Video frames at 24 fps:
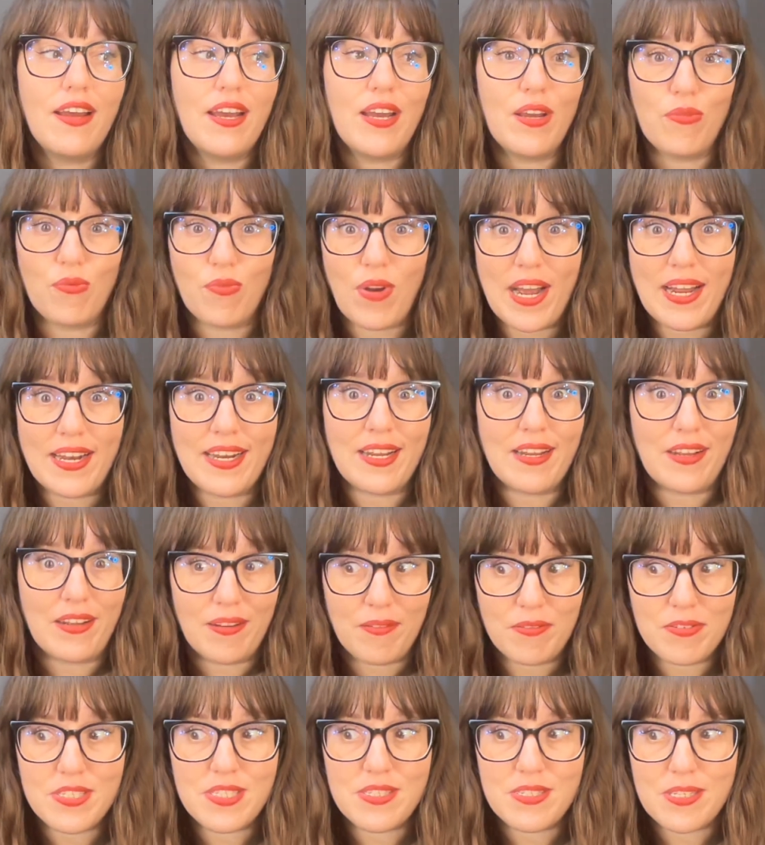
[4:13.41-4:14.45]
and
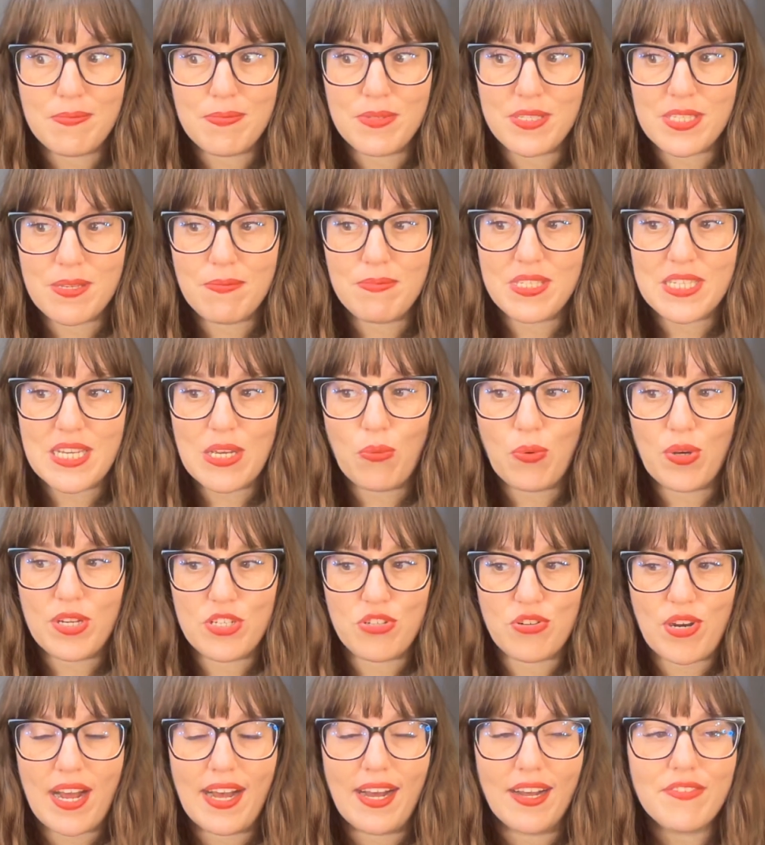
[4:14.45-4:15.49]
writing subsequent
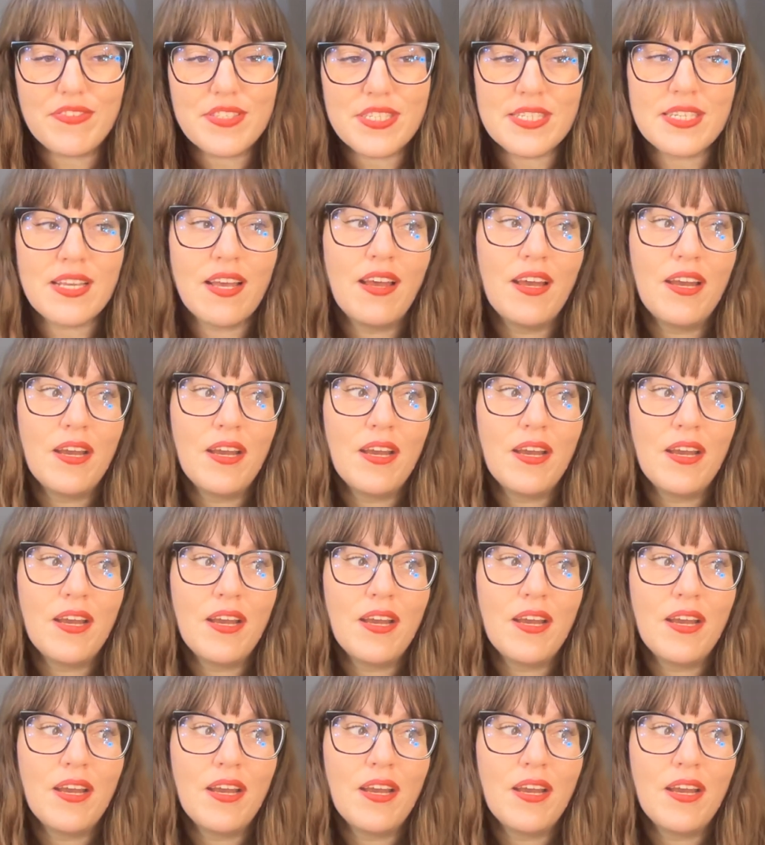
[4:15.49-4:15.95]
drafts.